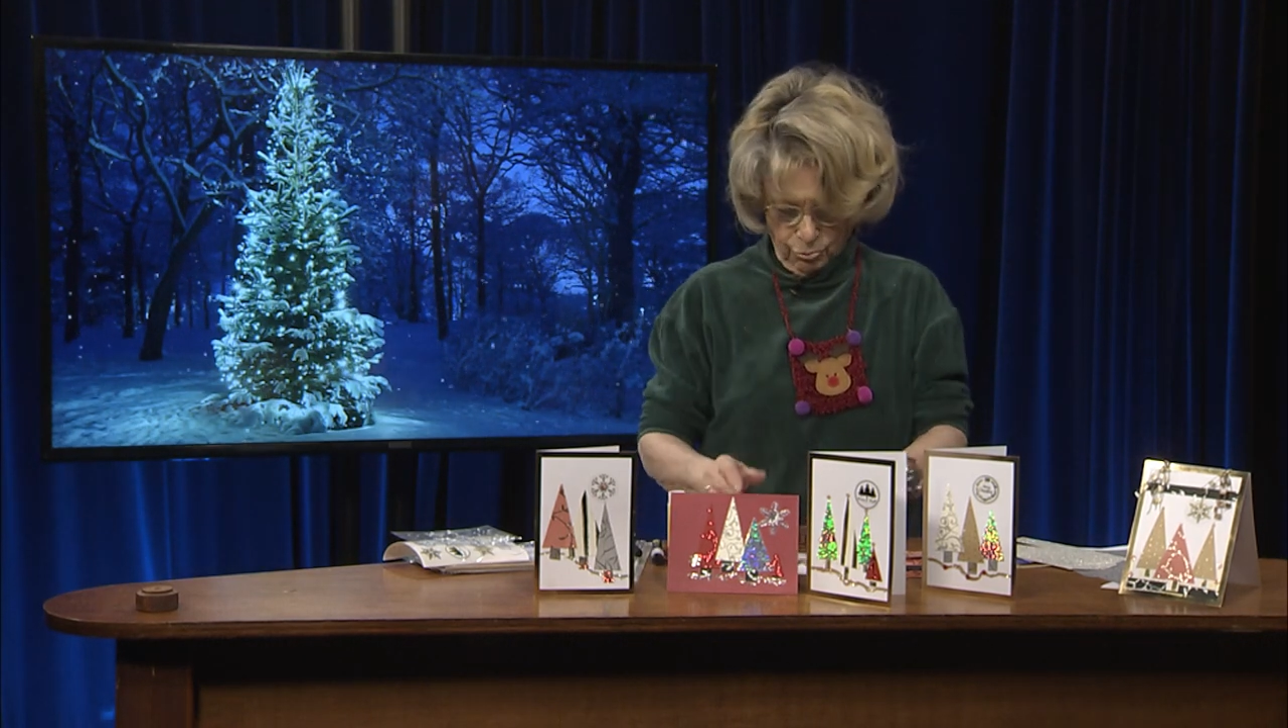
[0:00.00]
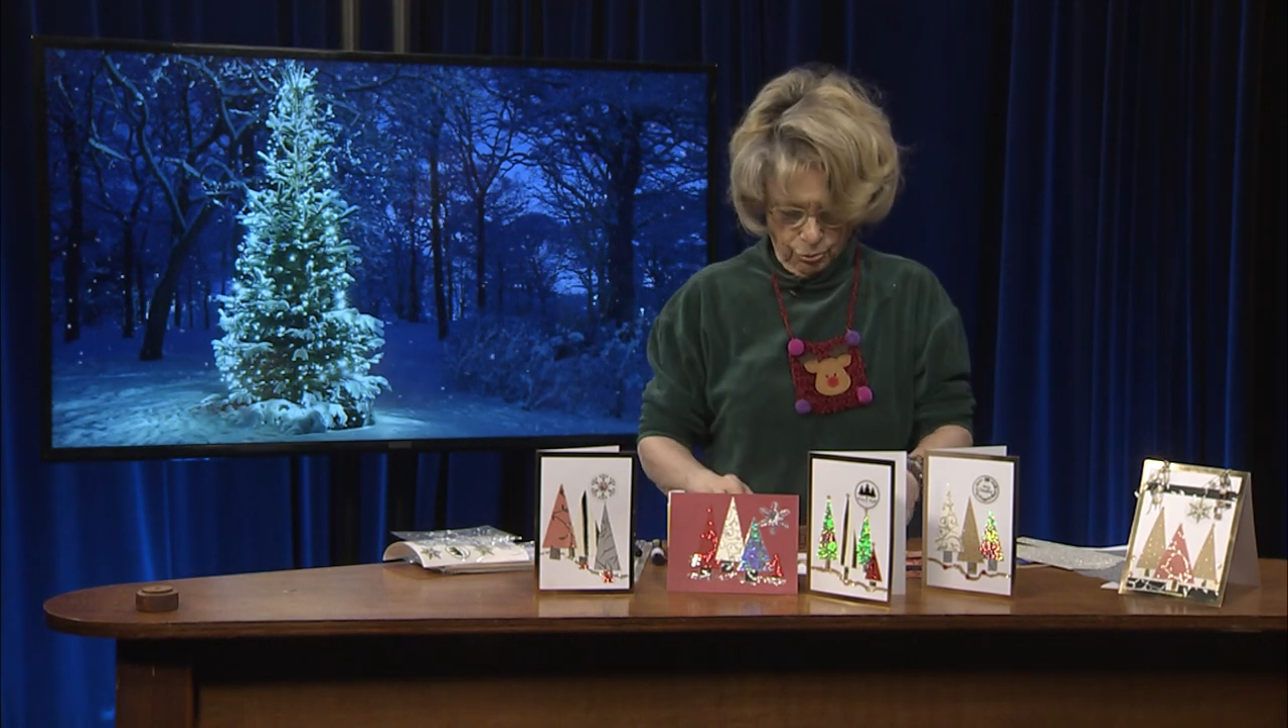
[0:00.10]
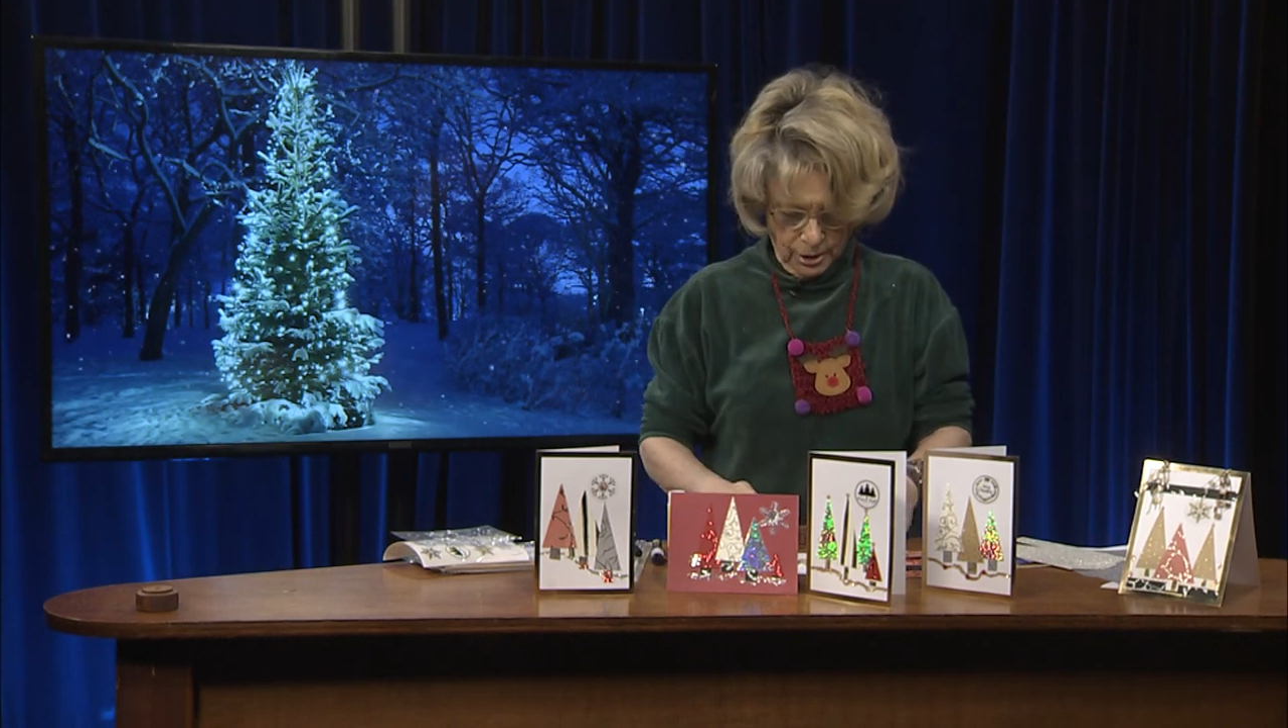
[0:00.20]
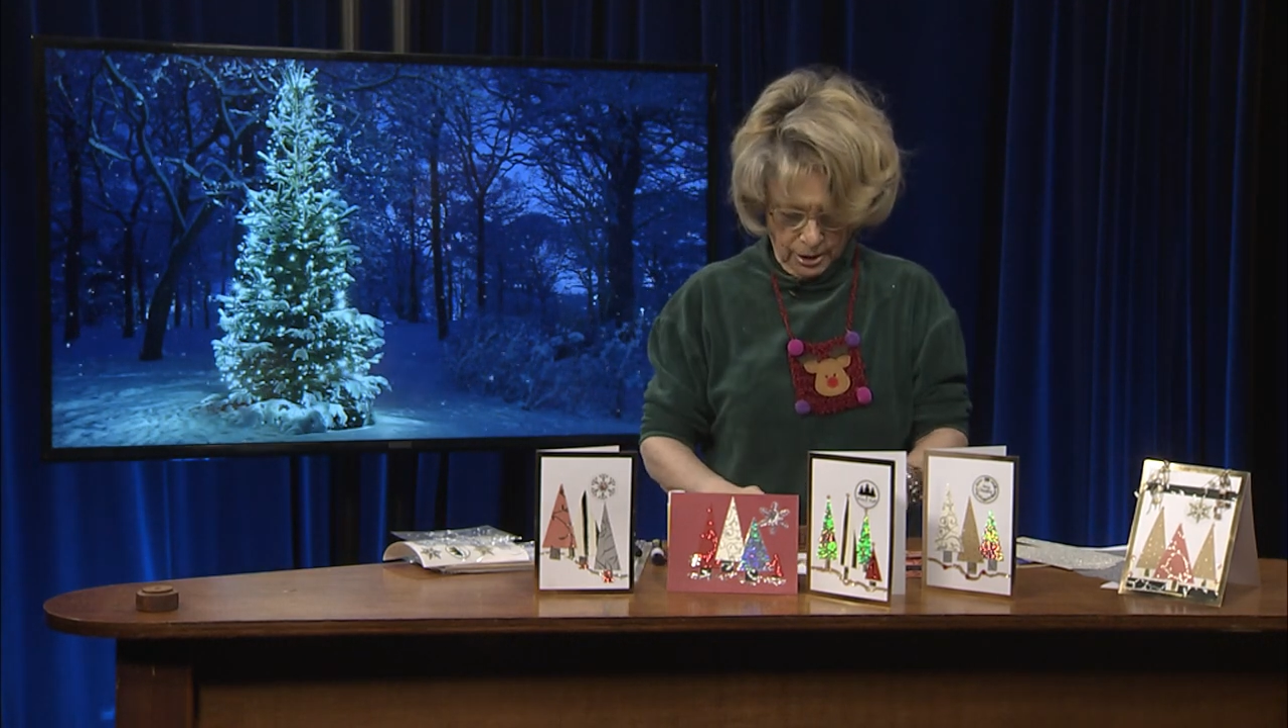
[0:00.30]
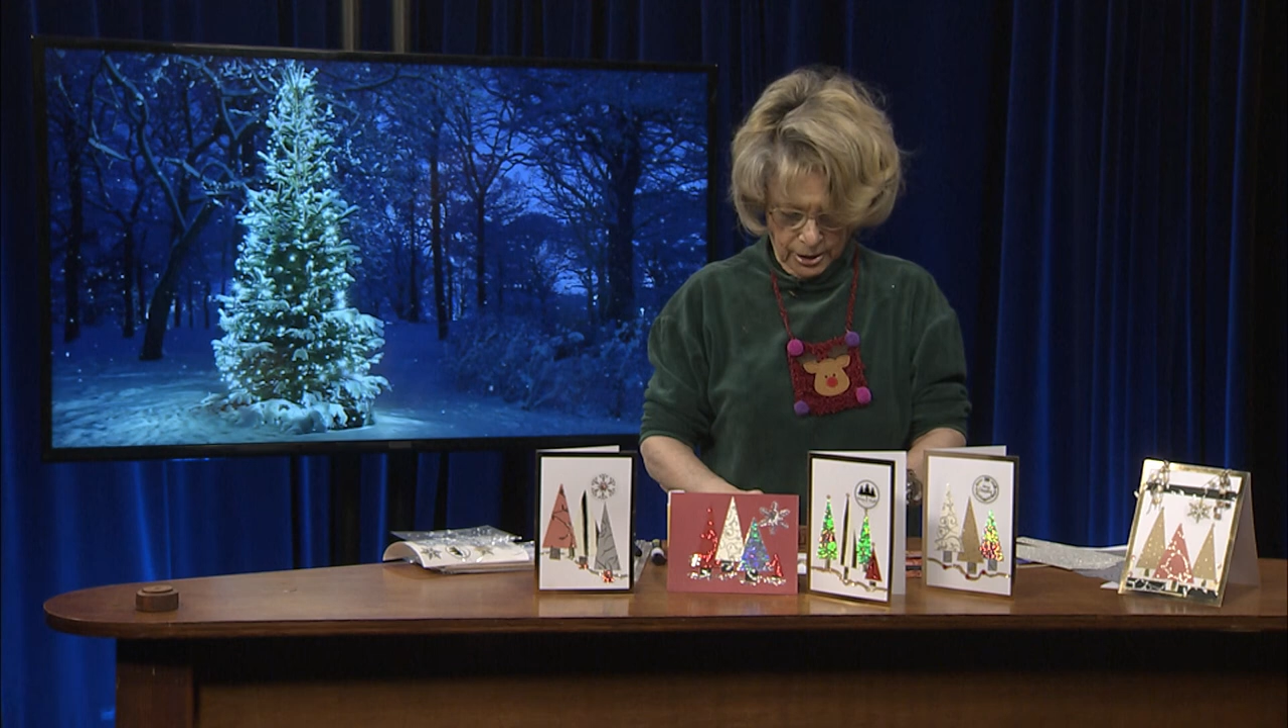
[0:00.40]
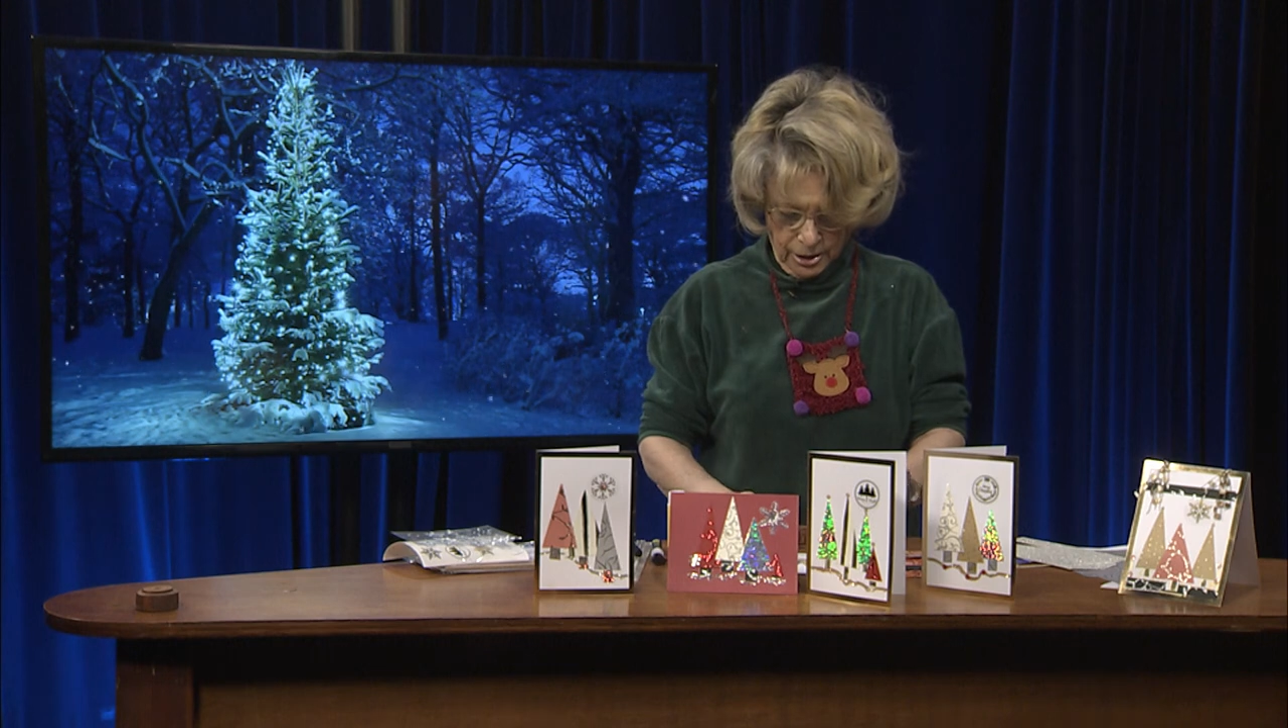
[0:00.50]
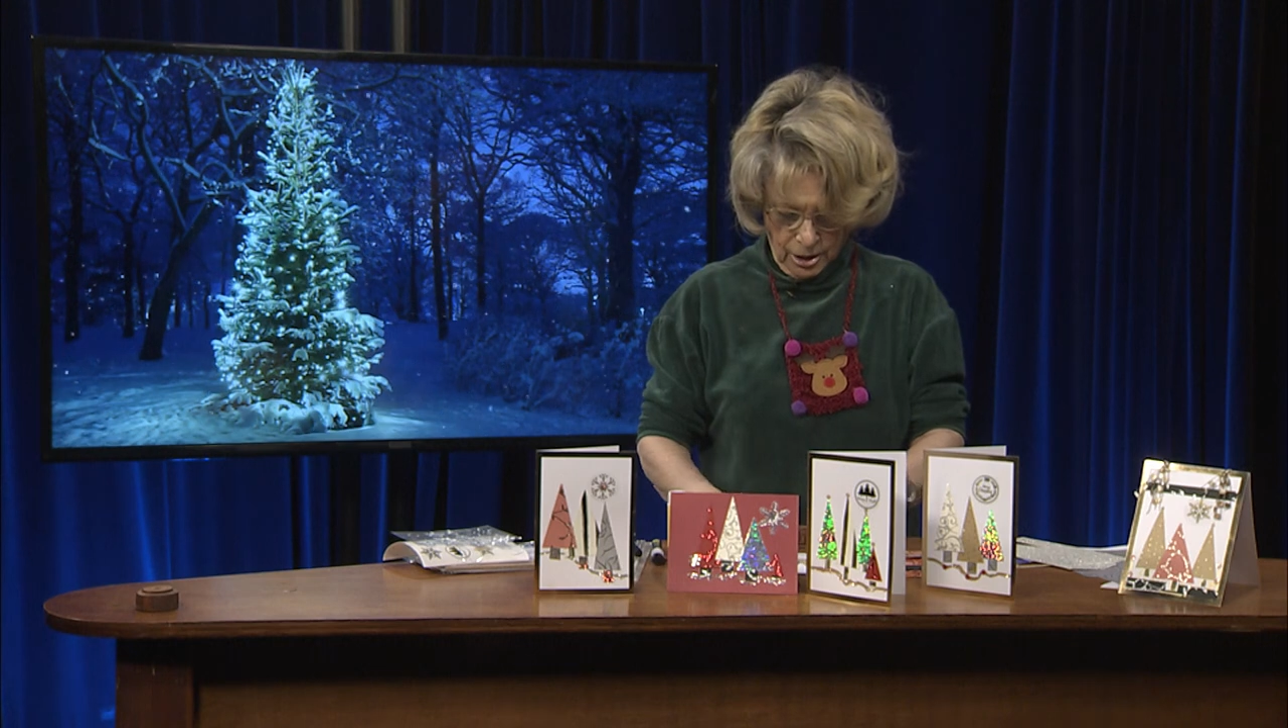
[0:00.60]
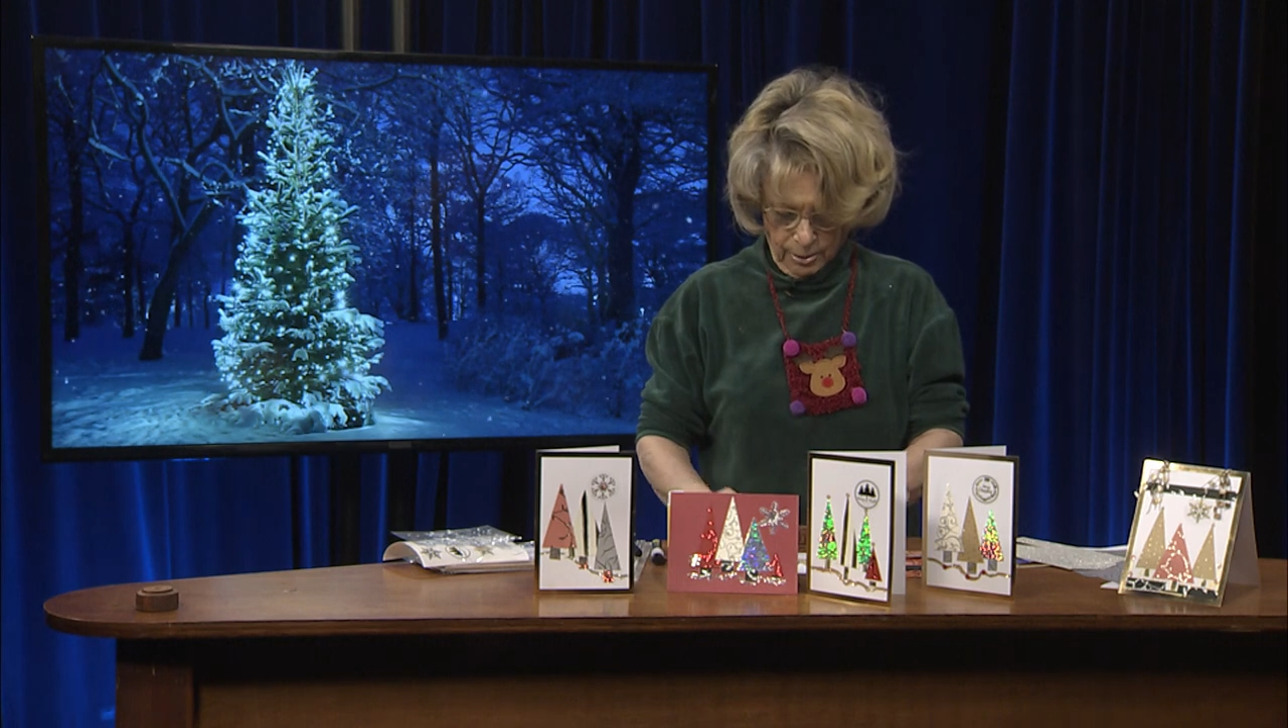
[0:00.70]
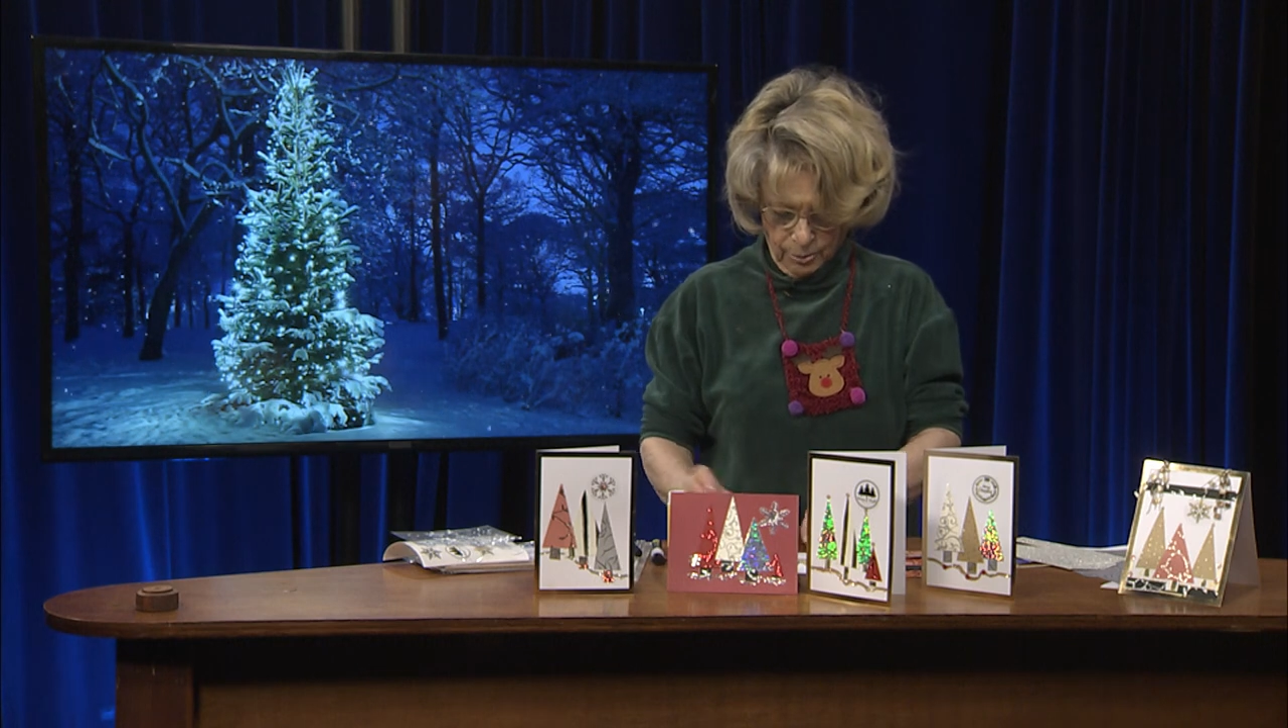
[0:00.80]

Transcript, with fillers: really time